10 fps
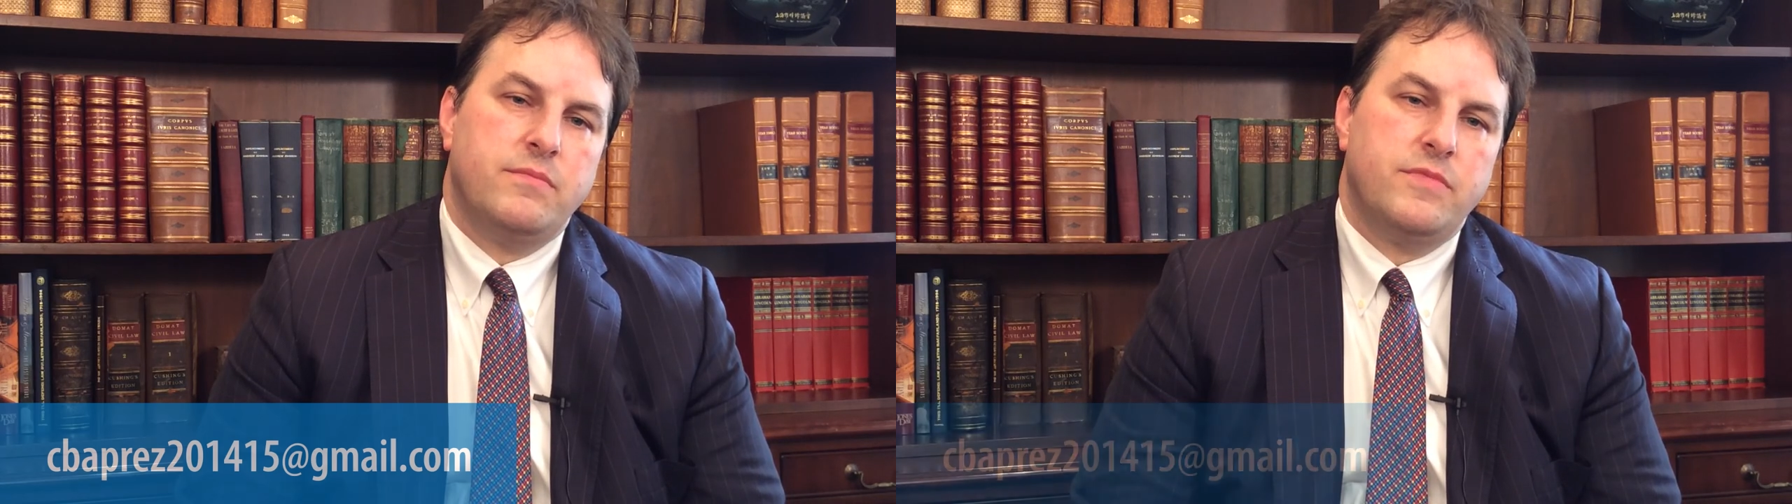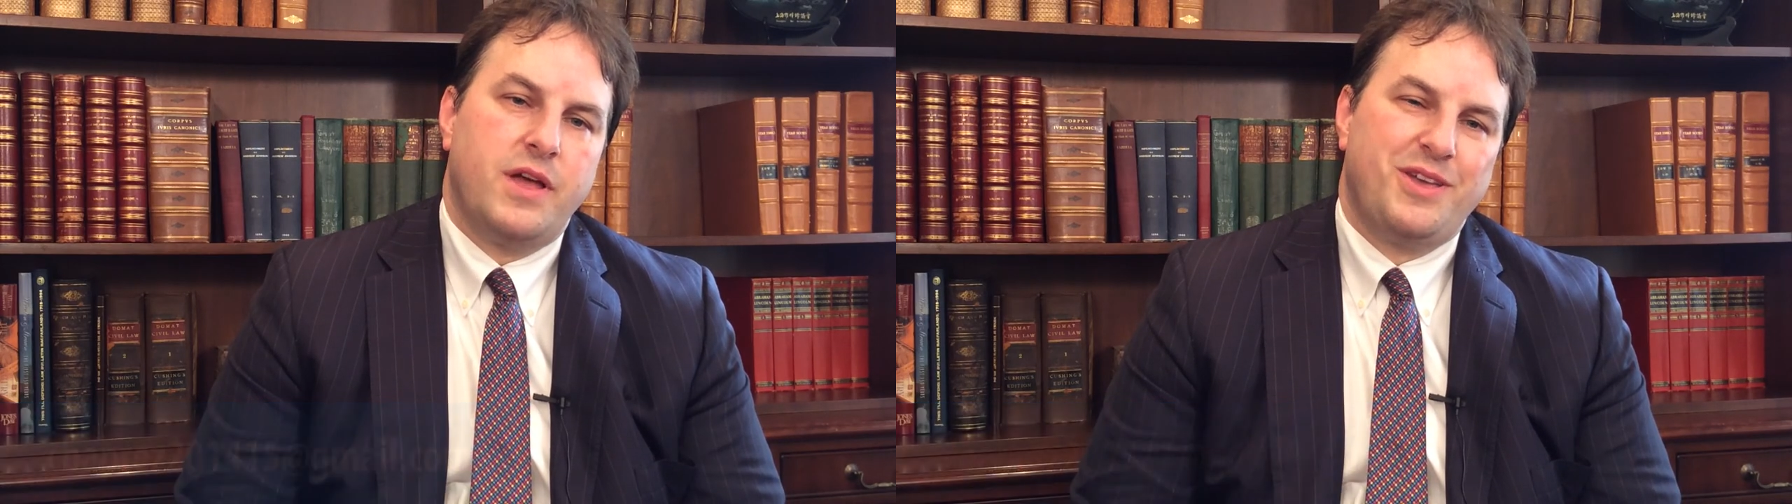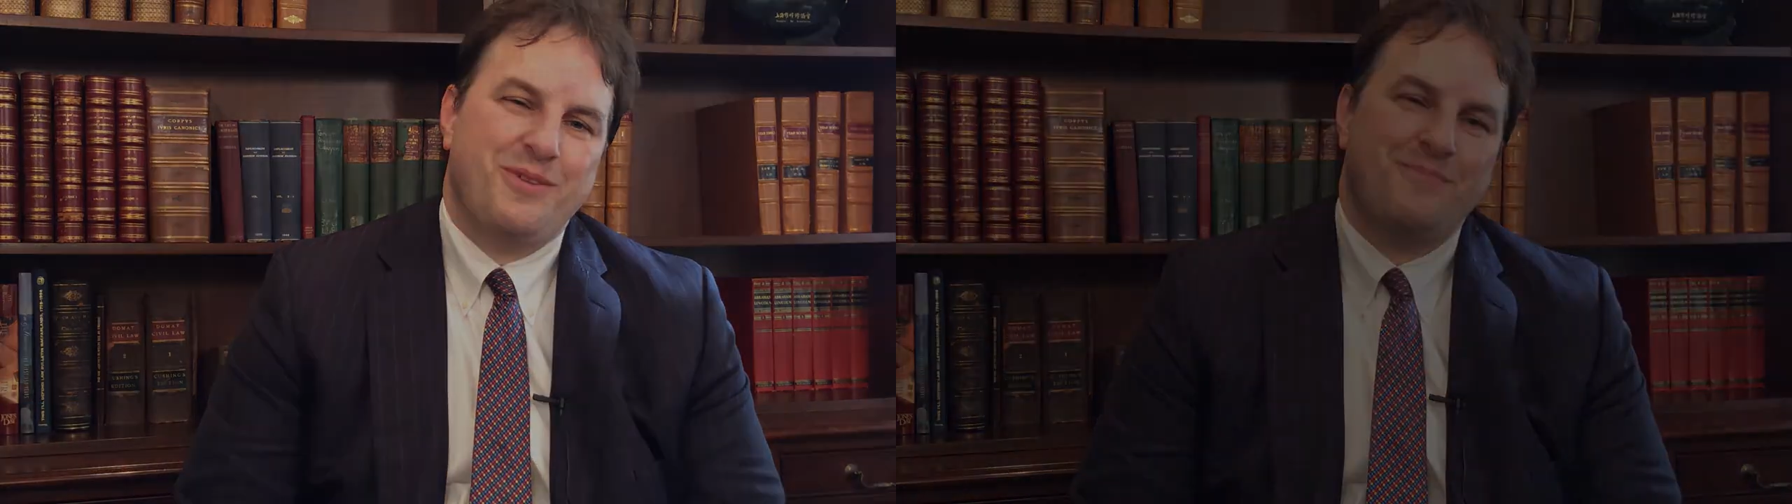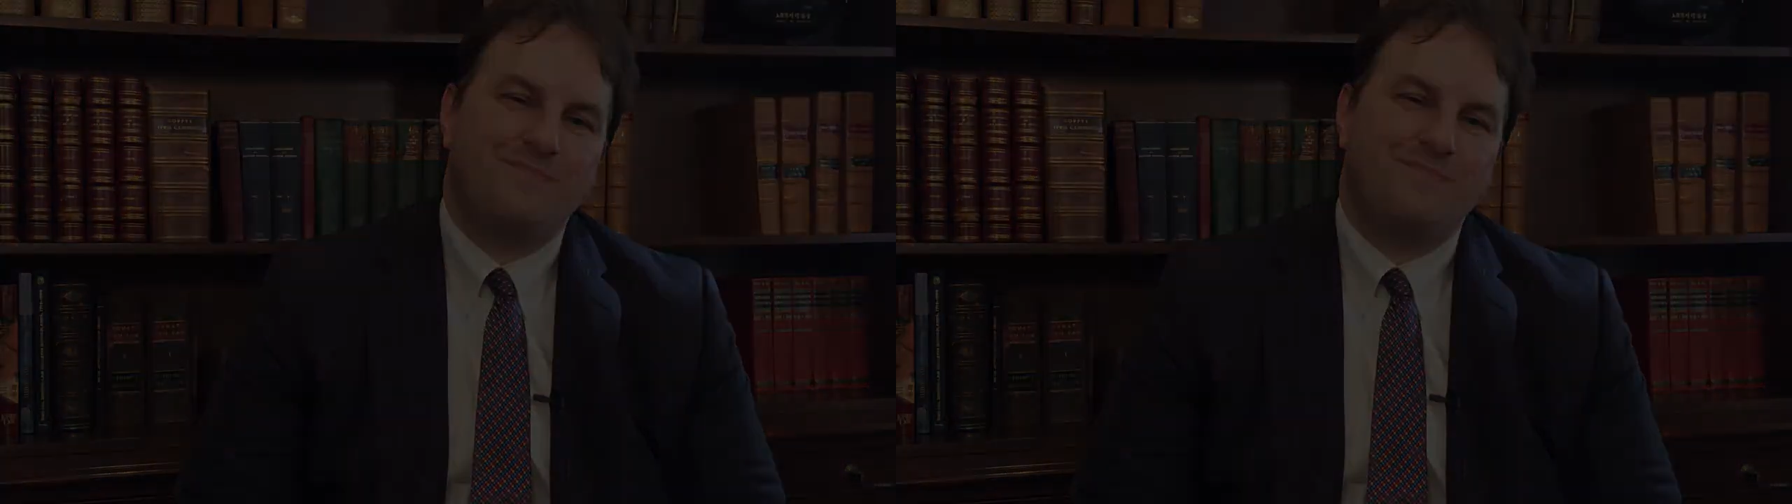Thank you.